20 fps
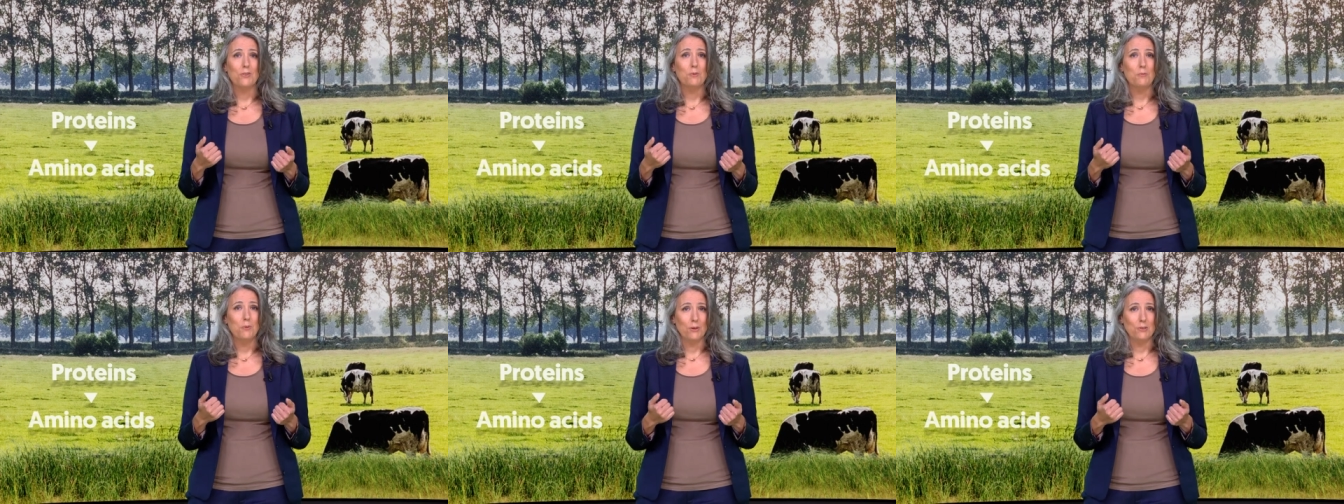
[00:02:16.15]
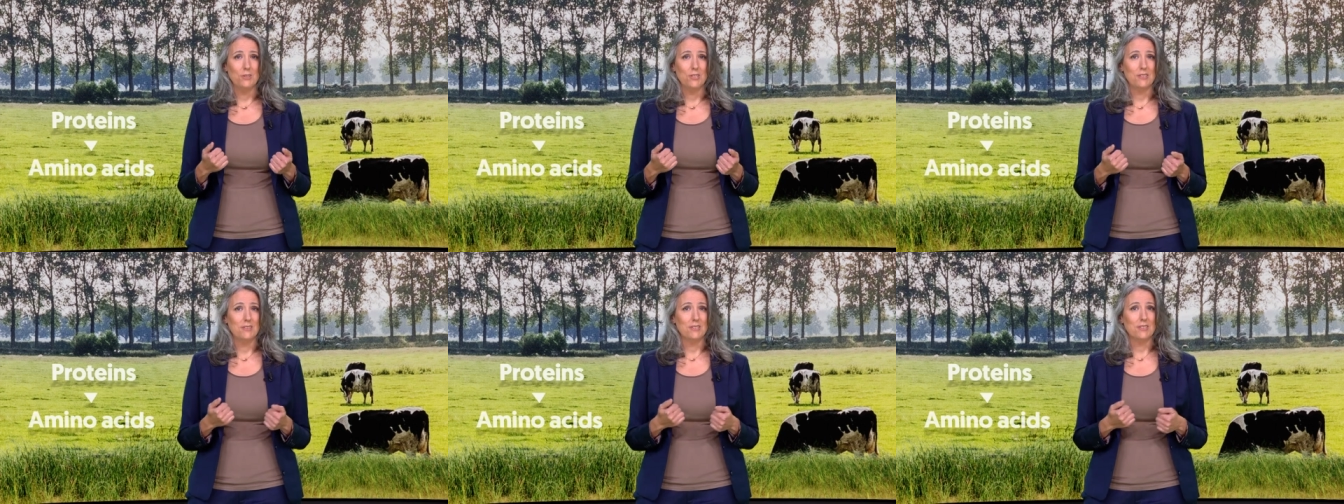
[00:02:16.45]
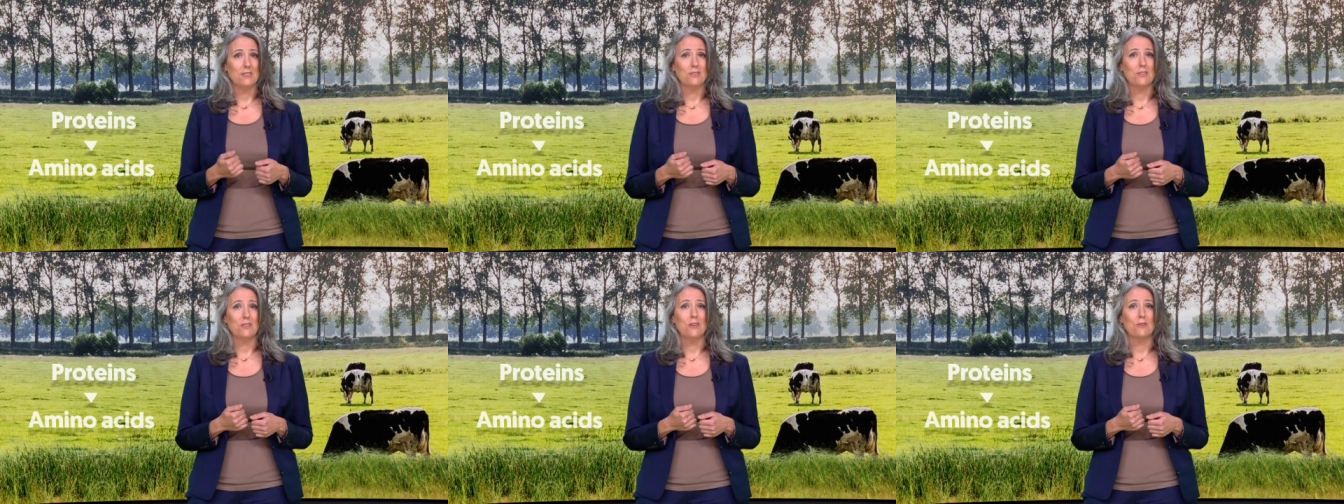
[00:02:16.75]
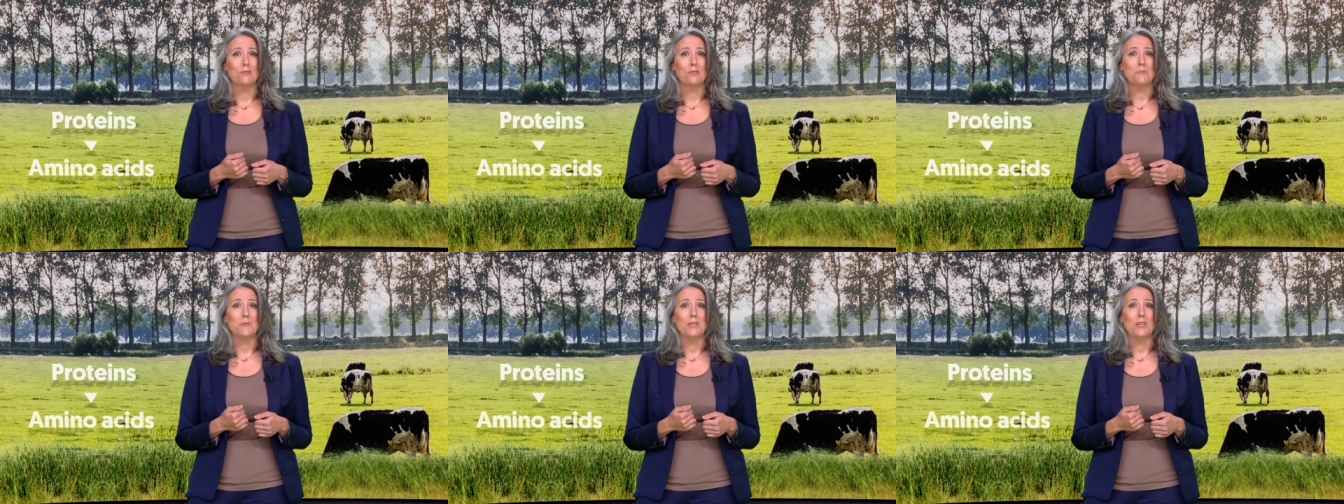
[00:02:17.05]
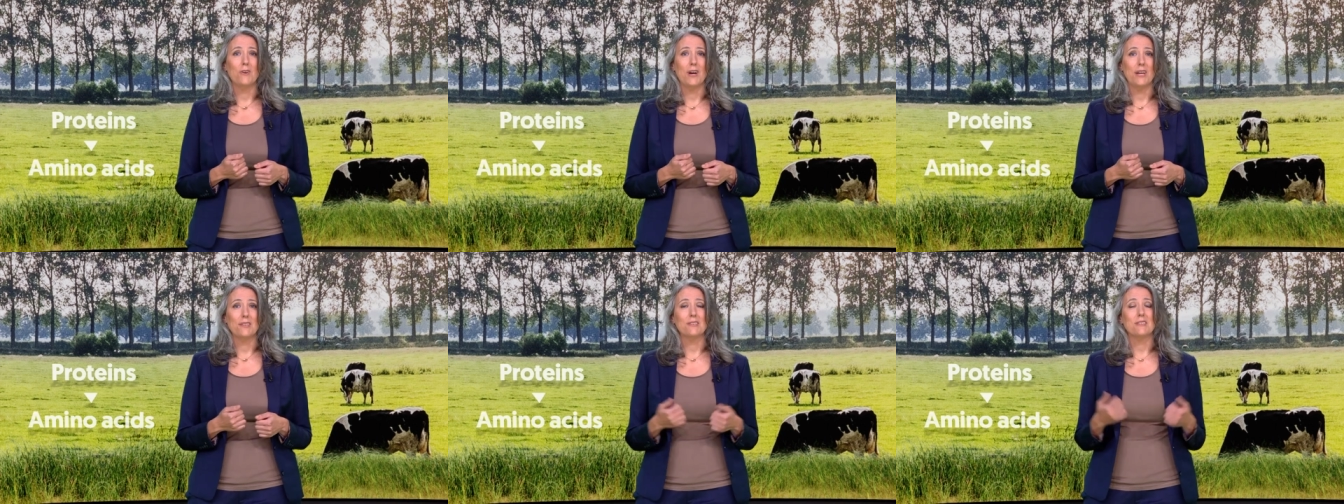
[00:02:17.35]
the proteins into those
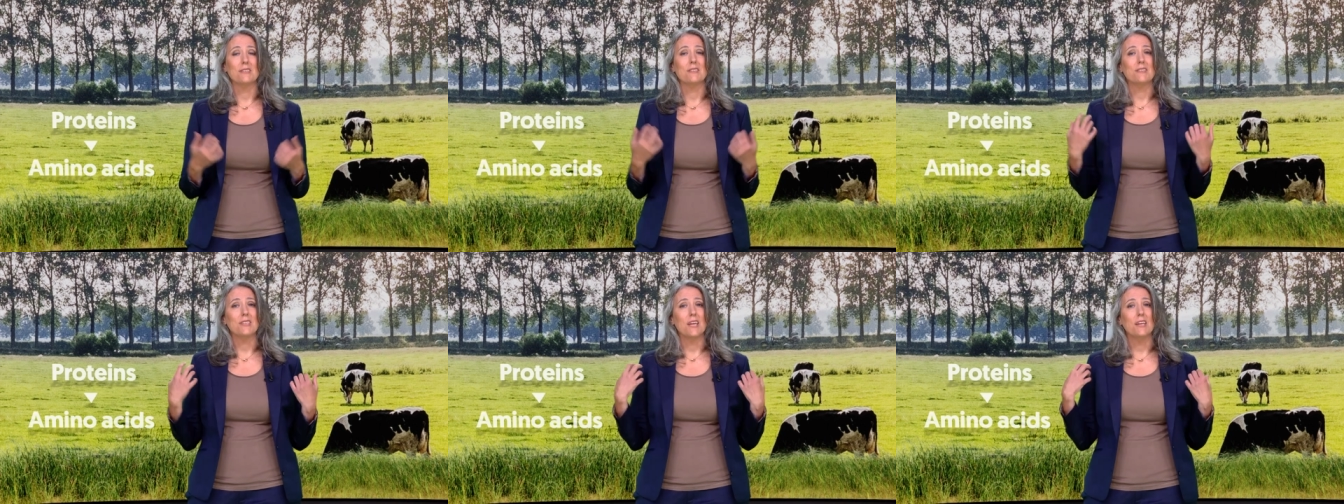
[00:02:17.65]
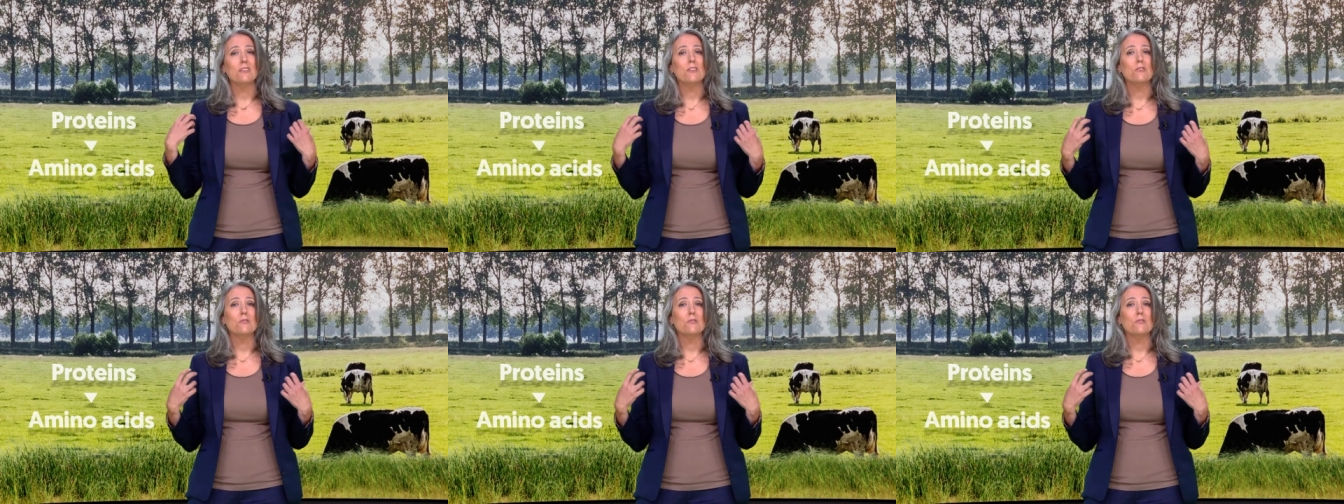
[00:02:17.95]
amino acids and